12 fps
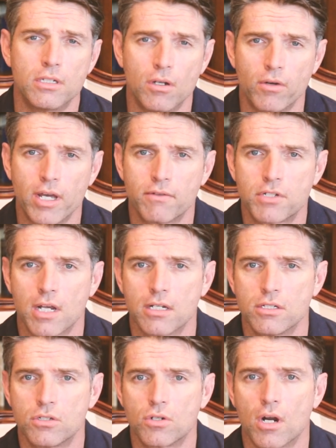you don't have
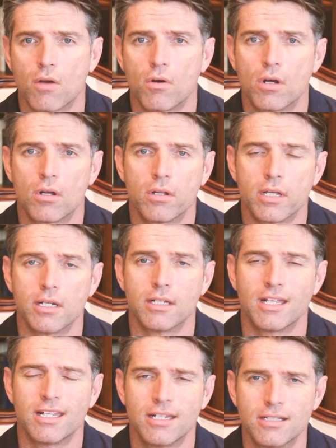Chinese drywall, and
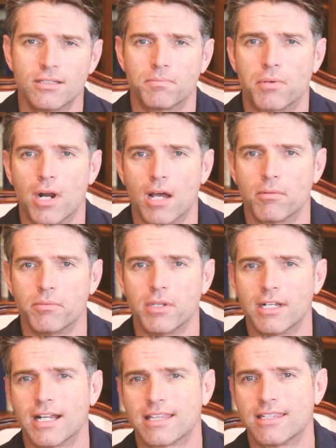it, it is a problem
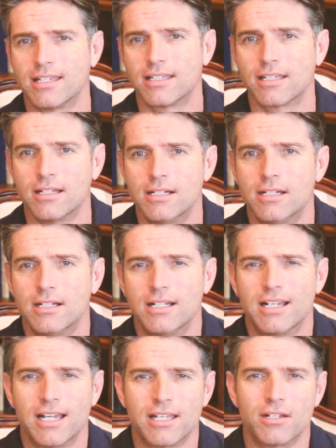that I think,
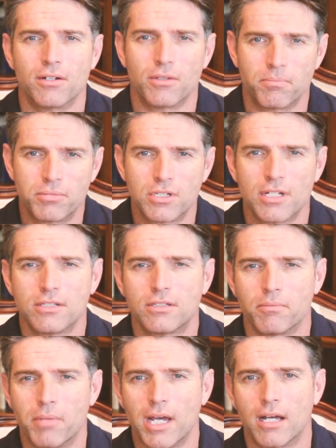you know, they're
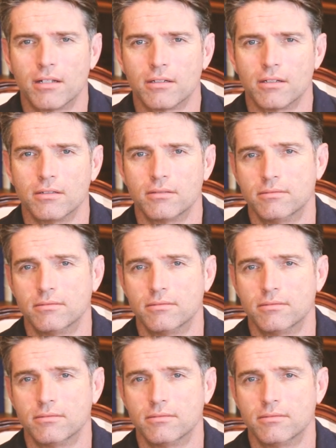just about,